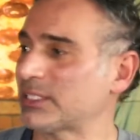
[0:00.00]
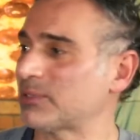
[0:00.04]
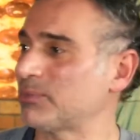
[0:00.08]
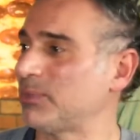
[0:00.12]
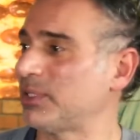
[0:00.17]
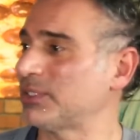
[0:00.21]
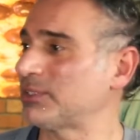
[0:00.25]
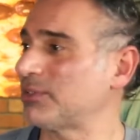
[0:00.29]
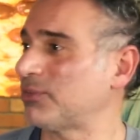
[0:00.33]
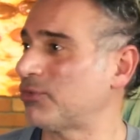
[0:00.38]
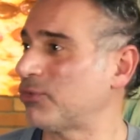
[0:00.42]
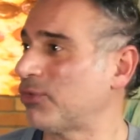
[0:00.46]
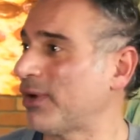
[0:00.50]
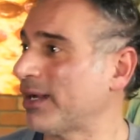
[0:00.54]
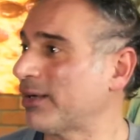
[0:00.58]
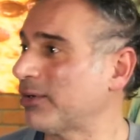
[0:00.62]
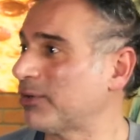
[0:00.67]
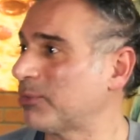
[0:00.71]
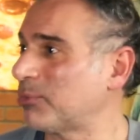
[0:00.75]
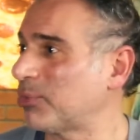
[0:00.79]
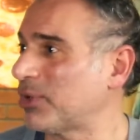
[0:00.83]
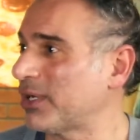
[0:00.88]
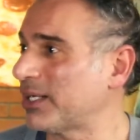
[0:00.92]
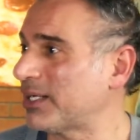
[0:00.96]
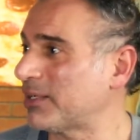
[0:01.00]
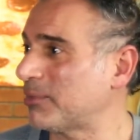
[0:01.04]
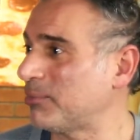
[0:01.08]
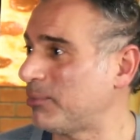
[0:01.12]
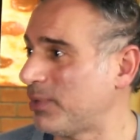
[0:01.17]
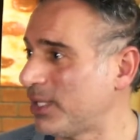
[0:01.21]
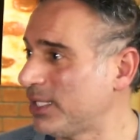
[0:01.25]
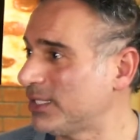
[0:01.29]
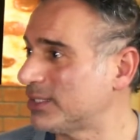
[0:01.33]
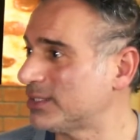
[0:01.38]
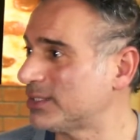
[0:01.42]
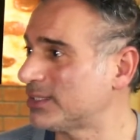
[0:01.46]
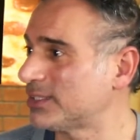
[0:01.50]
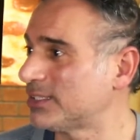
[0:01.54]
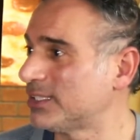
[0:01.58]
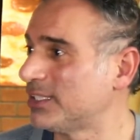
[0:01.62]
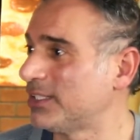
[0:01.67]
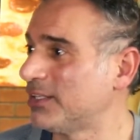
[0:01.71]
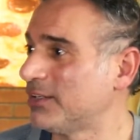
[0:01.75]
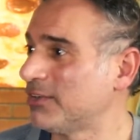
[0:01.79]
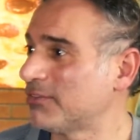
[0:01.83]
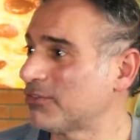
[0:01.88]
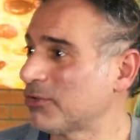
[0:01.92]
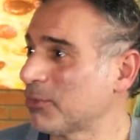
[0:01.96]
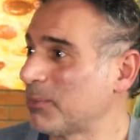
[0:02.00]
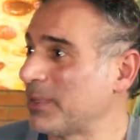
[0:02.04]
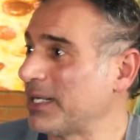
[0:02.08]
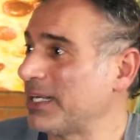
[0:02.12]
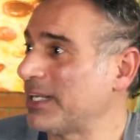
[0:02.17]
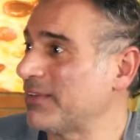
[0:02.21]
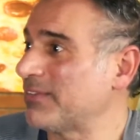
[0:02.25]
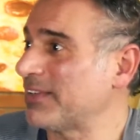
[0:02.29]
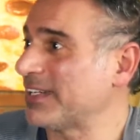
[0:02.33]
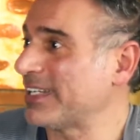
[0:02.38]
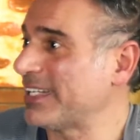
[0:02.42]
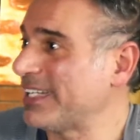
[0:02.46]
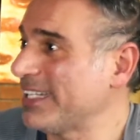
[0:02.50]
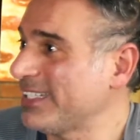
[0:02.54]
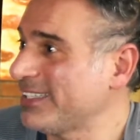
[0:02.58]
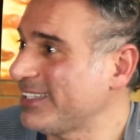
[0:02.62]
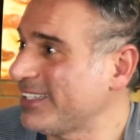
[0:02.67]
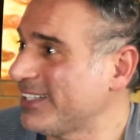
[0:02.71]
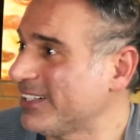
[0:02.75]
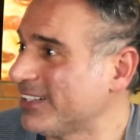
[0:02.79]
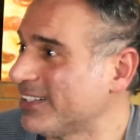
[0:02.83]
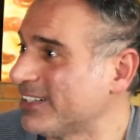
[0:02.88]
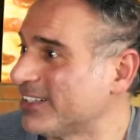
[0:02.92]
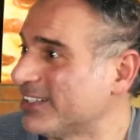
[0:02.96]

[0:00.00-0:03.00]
months of record-breaking months for me to even get there.